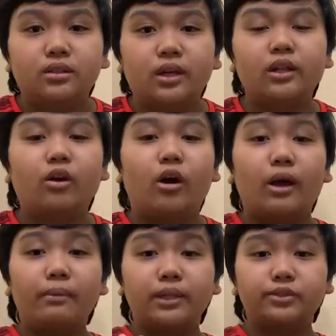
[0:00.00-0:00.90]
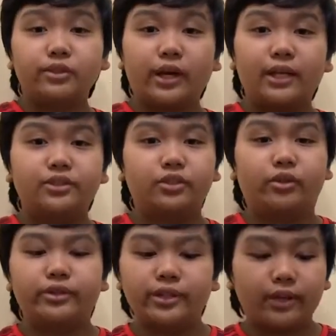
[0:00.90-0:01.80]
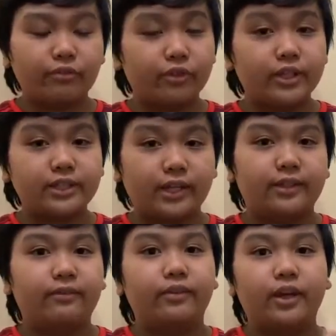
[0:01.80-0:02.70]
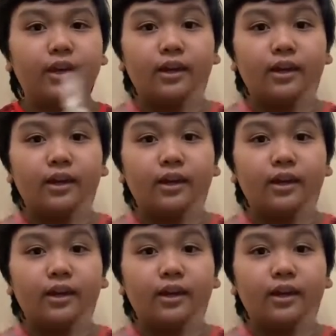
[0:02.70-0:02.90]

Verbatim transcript: Hello, I'm Andrew Castro, and today for this activity,